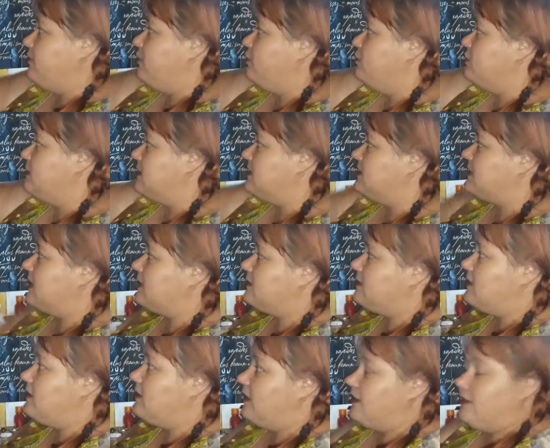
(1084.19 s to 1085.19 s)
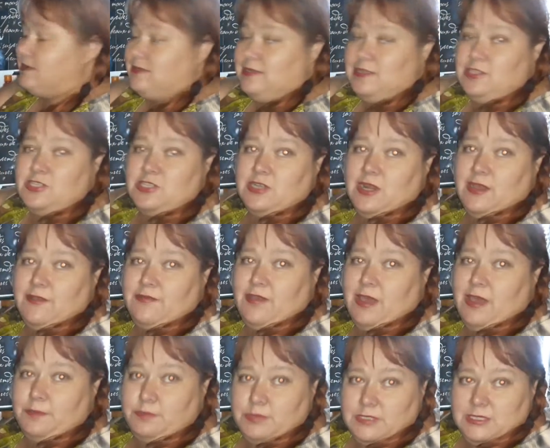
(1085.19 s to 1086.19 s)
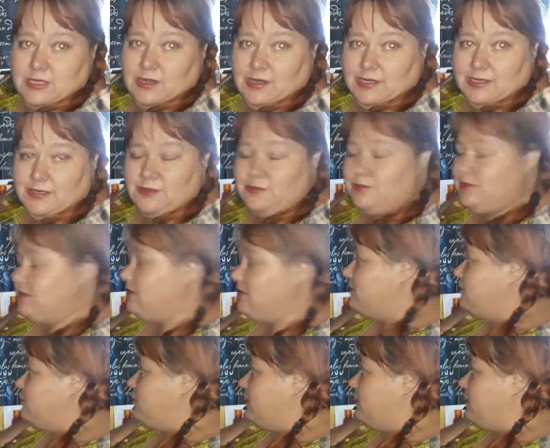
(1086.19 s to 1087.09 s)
a satellite dish and I've upcycled it to an